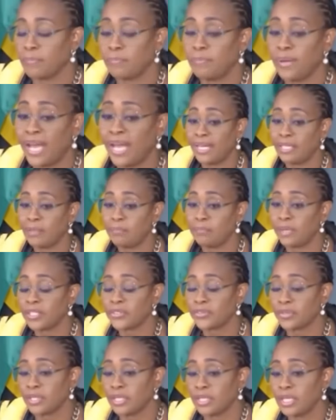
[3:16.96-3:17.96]
million them
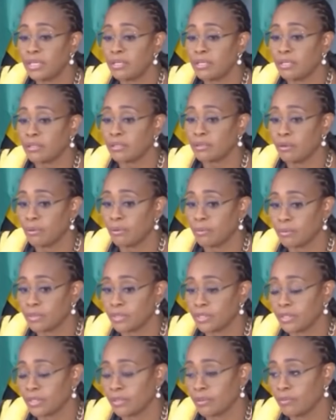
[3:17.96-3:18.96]
get paid and them get
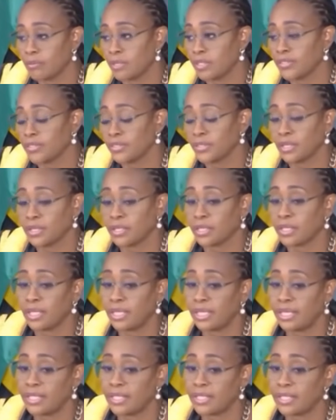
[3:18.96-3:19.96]
suspended.
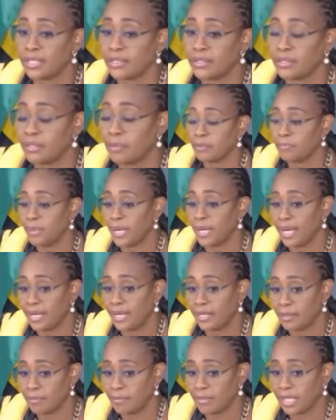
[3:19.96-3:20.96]
Yeah?
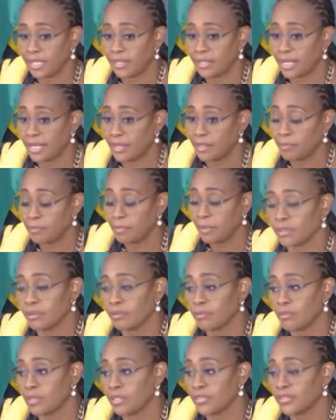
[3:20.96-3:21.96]
$13
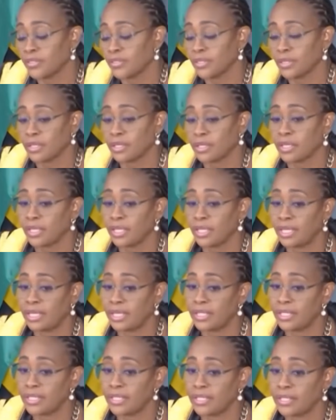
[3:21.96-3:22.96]
million
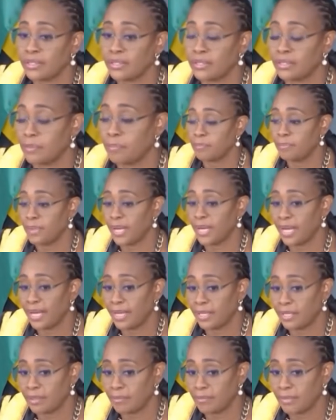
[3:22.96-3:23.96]
for
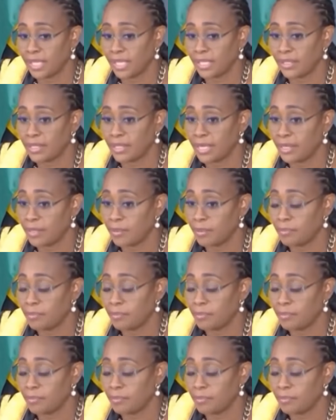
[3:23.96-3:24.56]
suspension